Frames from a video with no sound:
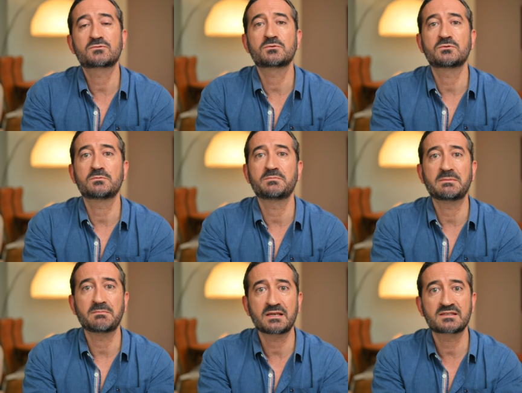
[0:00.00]
to be
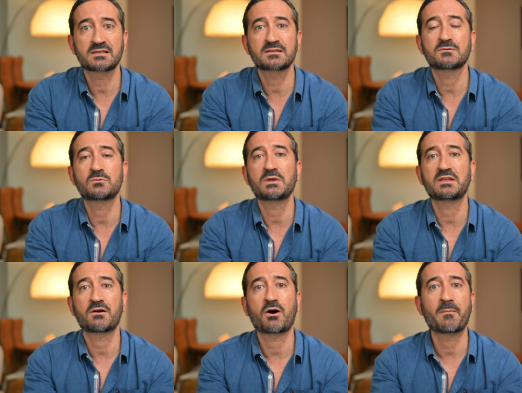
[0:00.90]
mixed
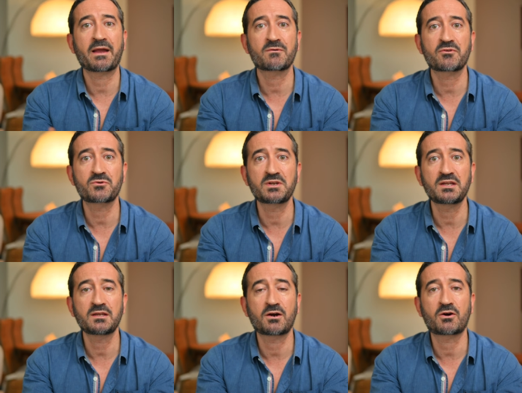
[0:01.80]
with
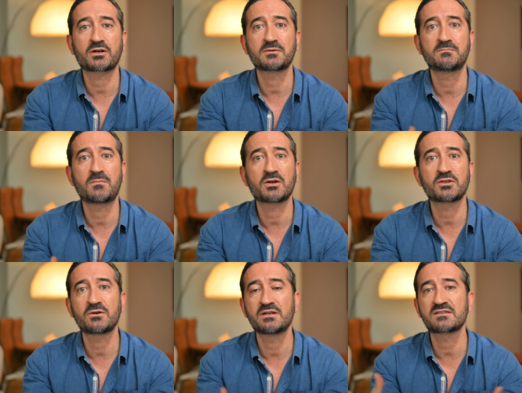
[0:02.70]
omega-3 or
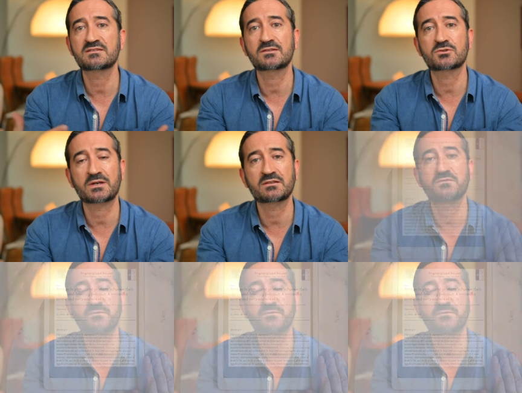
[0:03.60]
monounsaturated